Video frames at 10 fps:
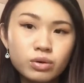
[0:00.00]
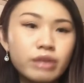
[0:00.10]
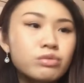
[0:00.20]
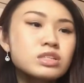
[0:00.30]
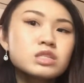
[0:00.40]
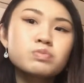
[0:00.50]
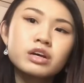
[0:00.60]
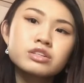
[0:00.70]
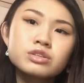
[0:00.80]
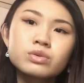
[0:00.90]
Everyone's
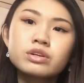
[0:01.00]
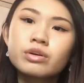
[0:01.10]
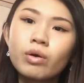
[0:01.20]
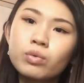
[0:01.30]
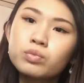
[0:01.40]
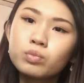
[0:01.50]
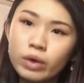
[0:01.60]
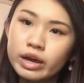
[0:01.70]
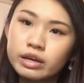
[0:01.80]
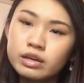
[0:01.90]
special in their own
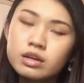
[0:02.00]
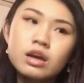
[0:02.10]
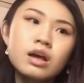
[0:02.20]
way,